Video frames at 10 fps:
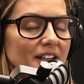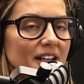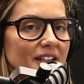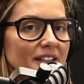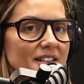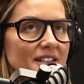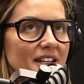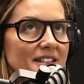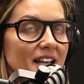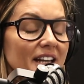and
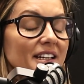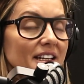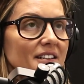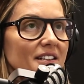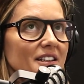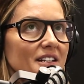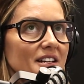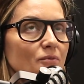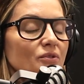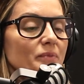
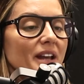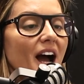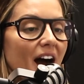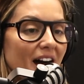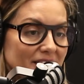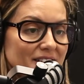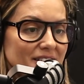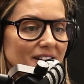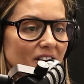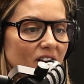it would be
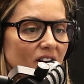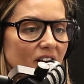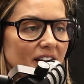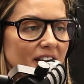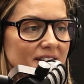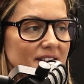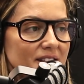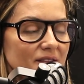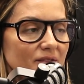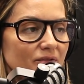hard, I
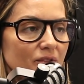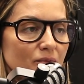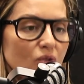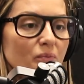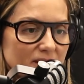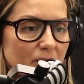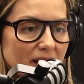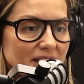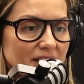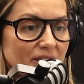guess, from your
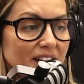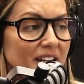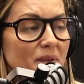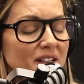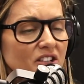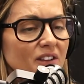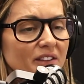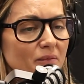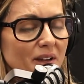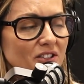perspective, and
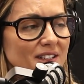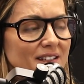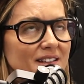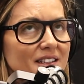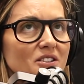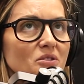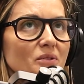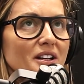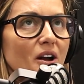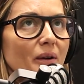even me just listening
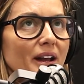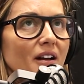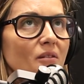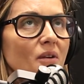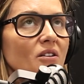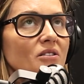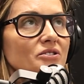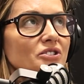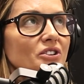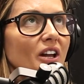to it, going, oh my
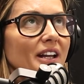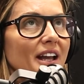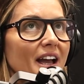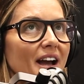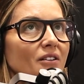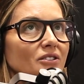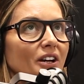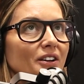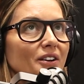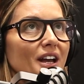gosh, how